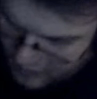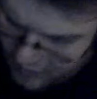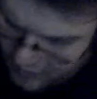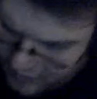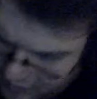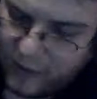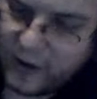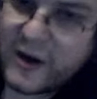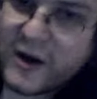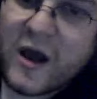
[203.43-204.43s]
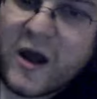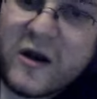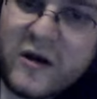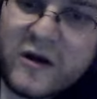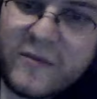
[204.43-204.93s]
What about, I wanted
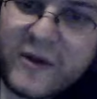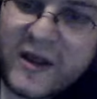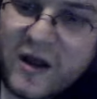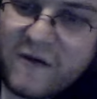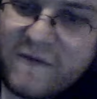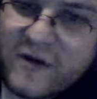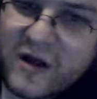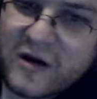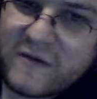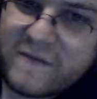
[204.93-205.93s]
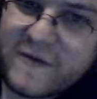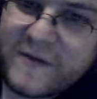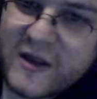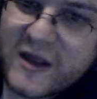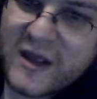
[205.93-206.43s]
100, but he offered 150.
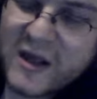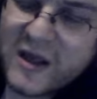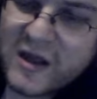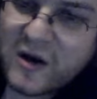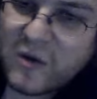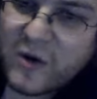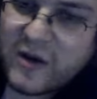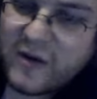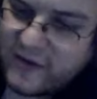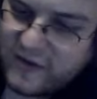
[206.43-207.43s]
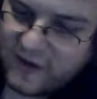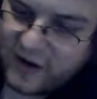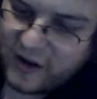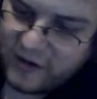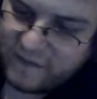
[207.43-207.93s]
Or well, he was gonna send
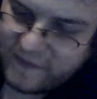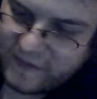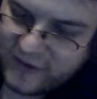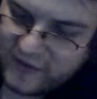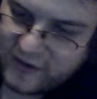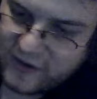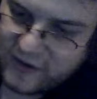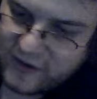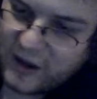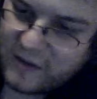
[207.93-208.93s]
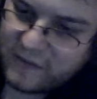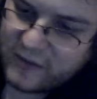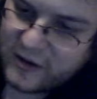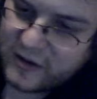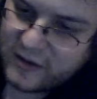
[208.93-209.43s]
150, so yeah, I'm
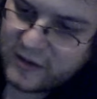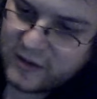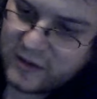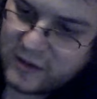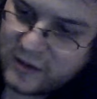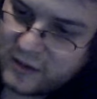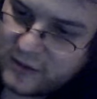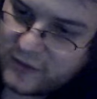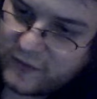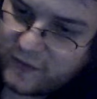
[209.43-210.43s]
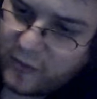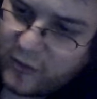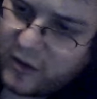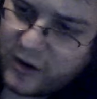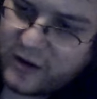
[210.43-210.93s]
gonna
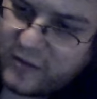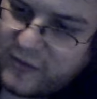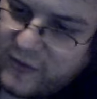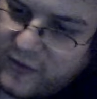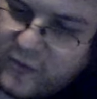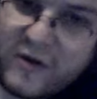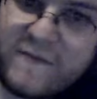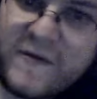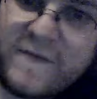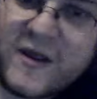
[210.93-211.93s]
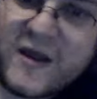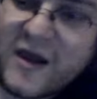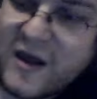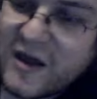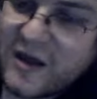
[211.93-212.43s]
somewhere around there between 150
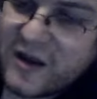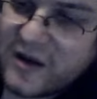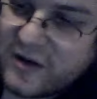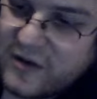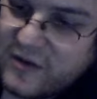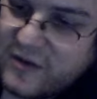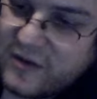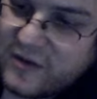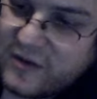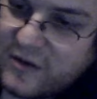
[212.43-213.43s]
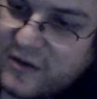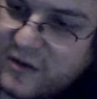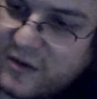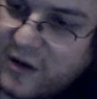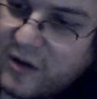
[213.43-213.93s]
and
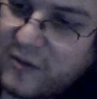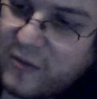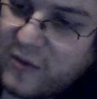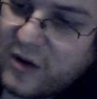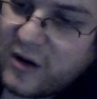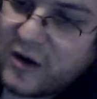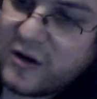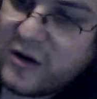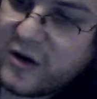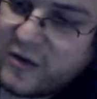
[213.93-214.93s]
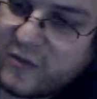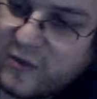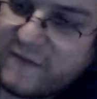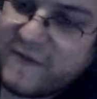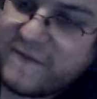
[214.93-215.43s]
100 and
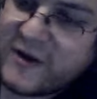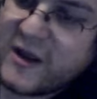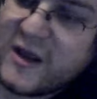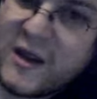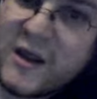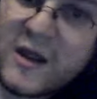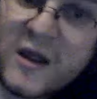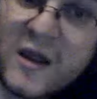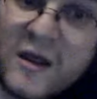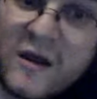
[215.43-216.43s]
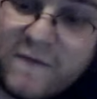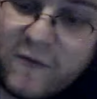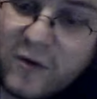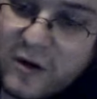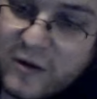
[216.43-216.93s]
150
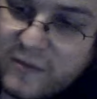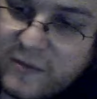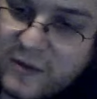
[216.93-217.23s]
for them.